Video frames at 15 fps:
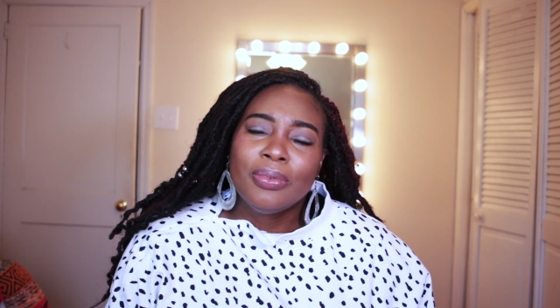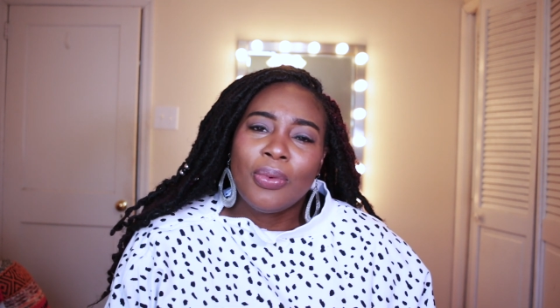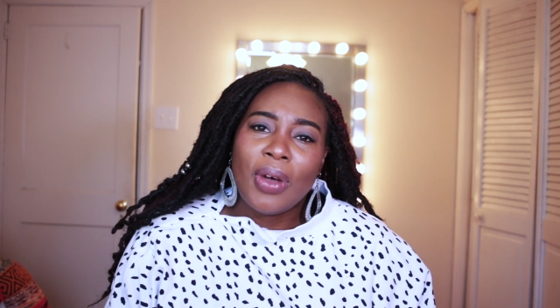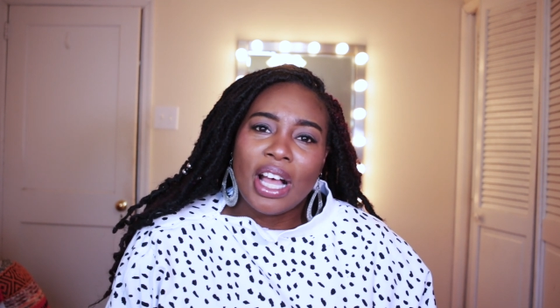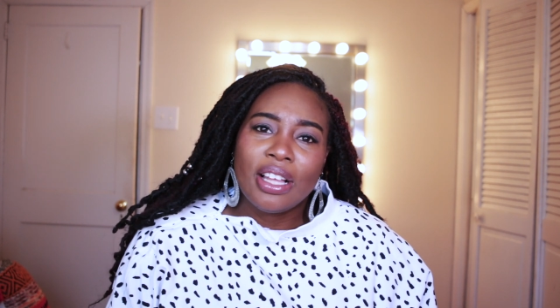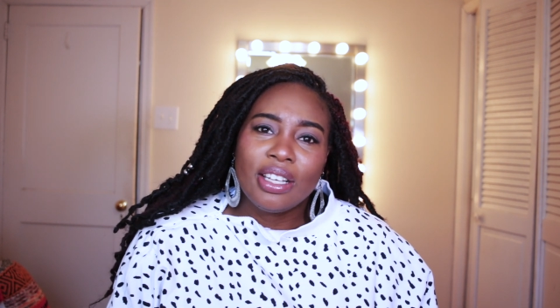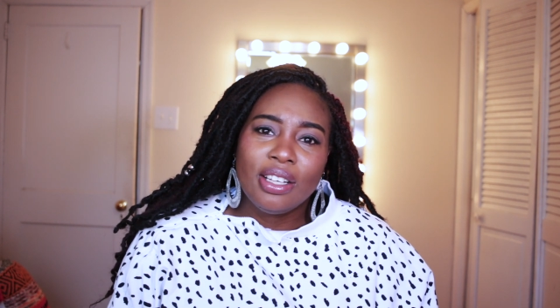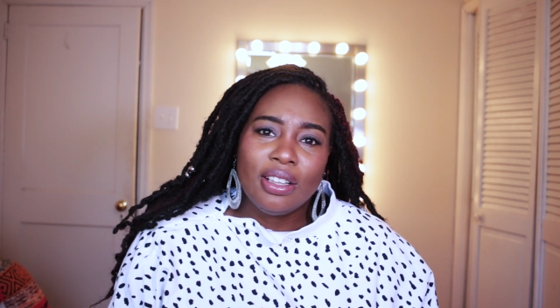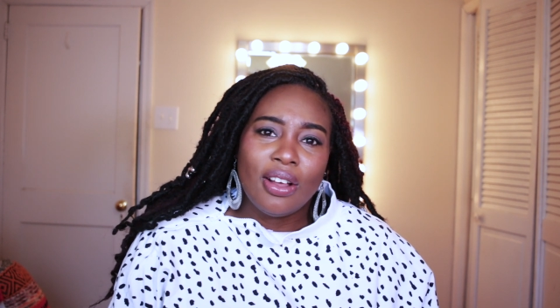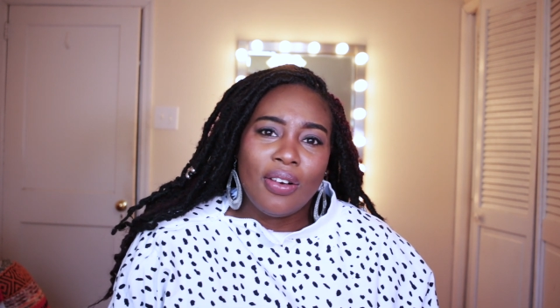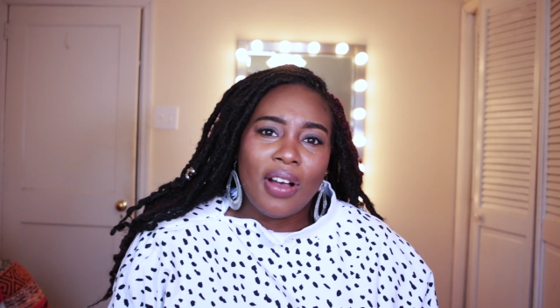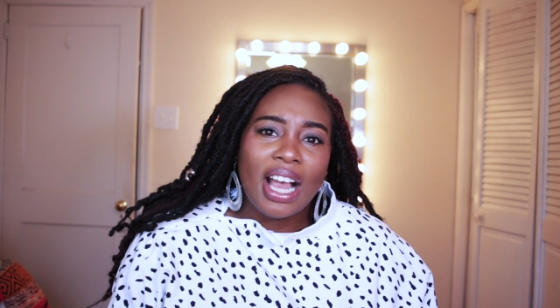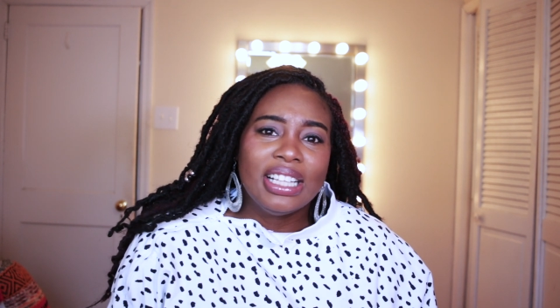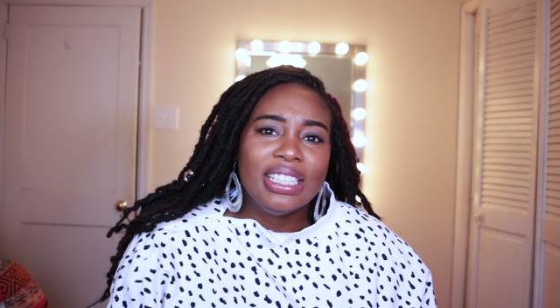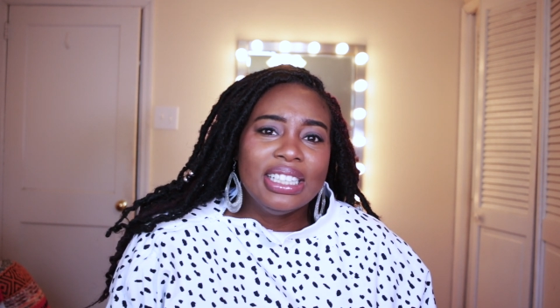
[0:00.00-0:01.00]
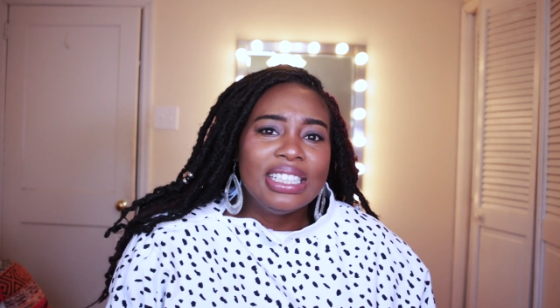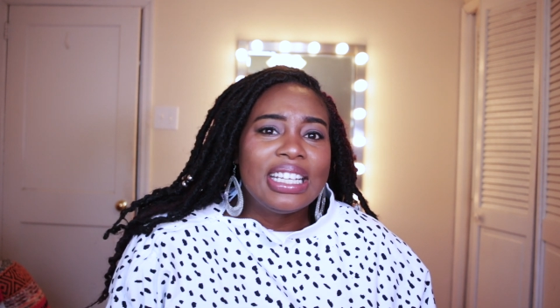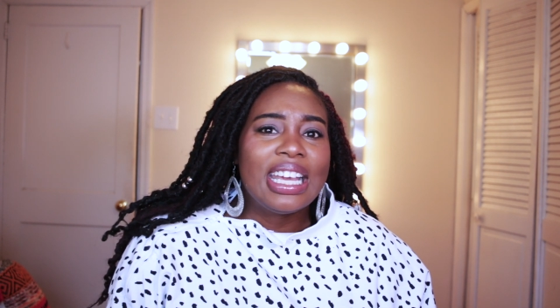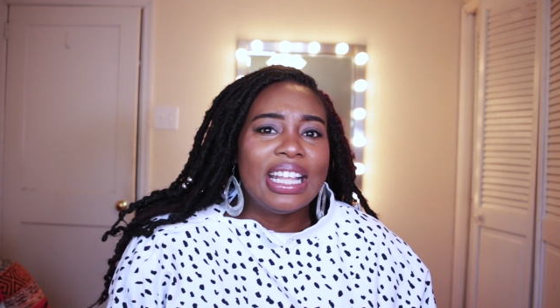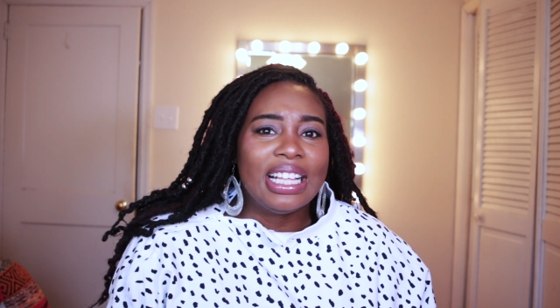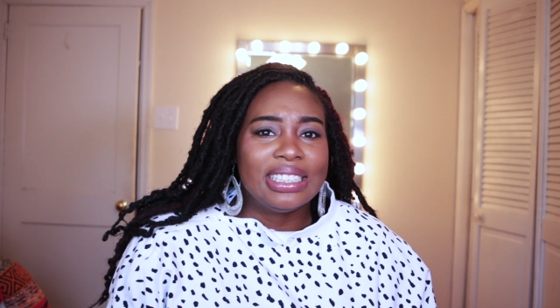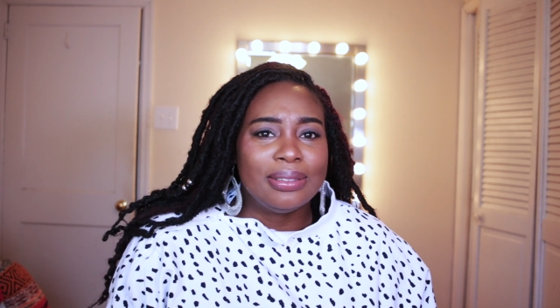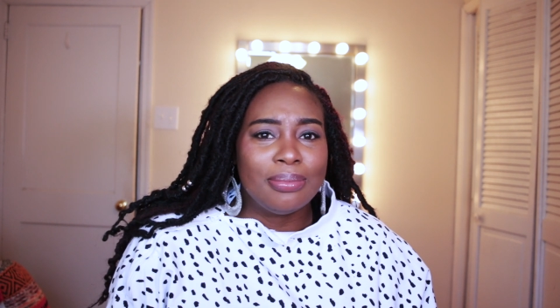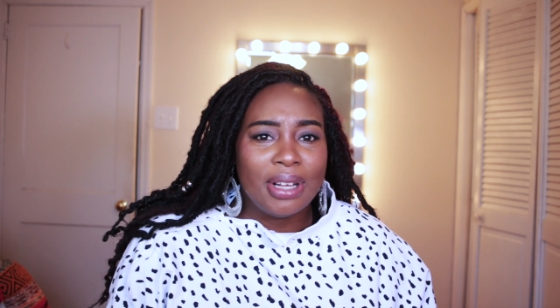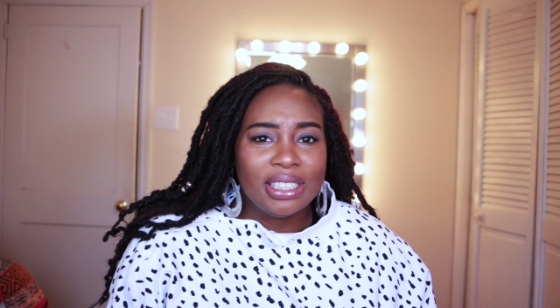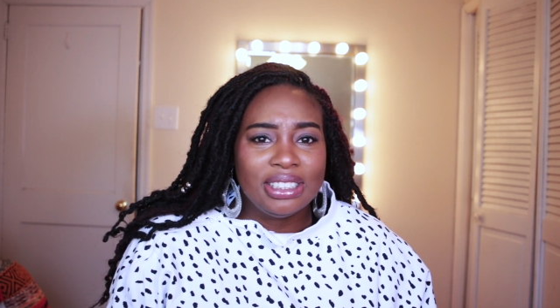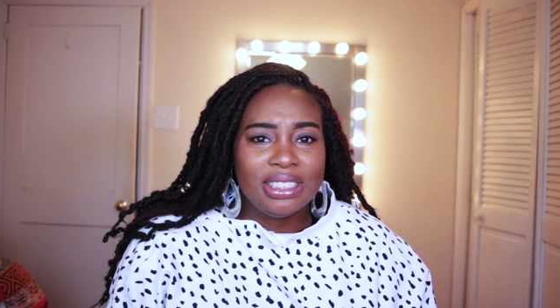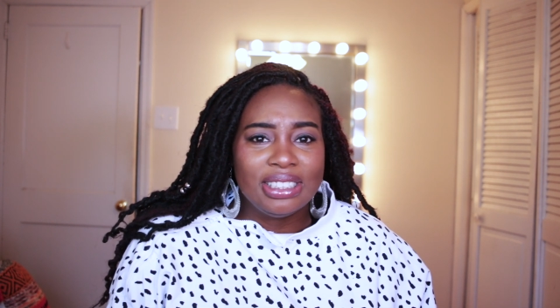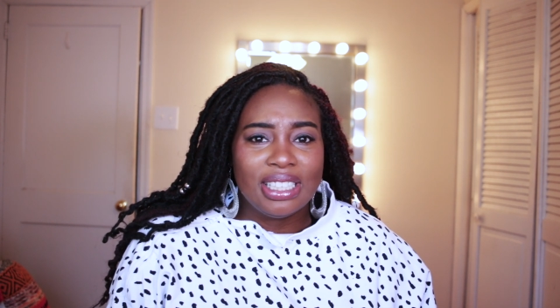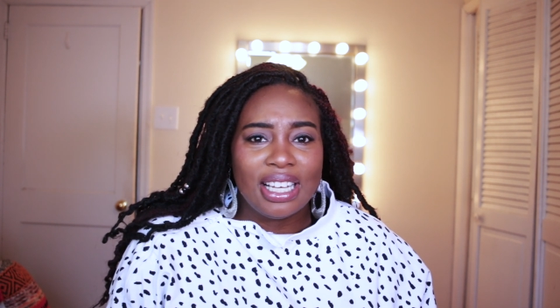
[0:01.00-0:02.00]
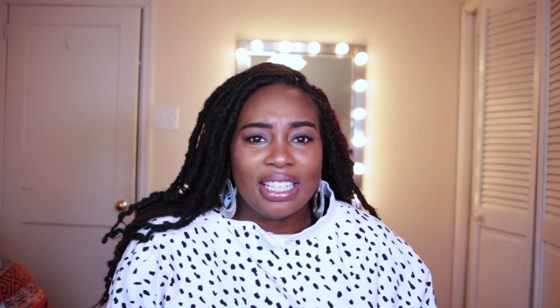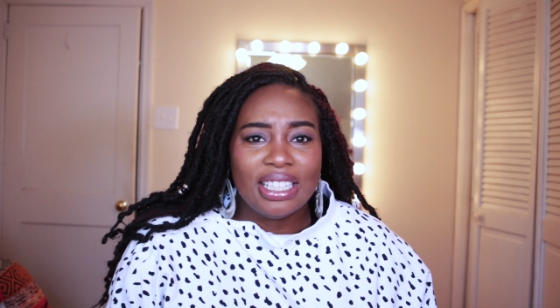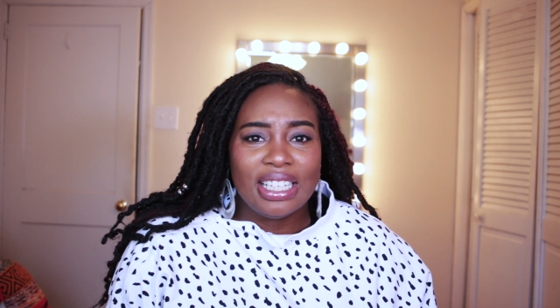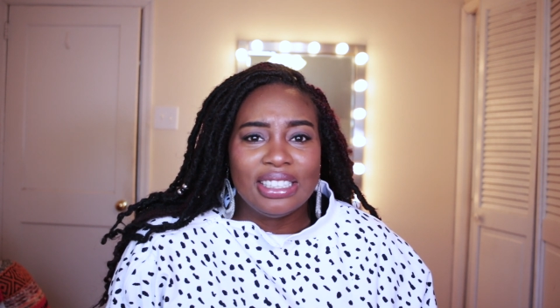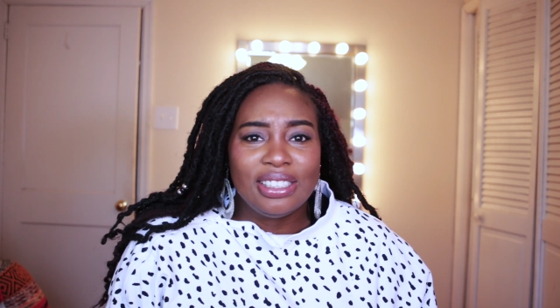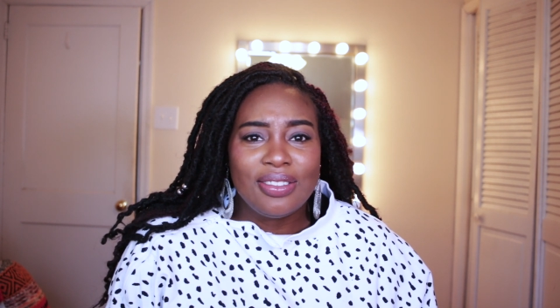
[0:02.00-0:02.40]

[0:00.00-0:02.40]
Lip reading: well, you know, I didn't get as much done in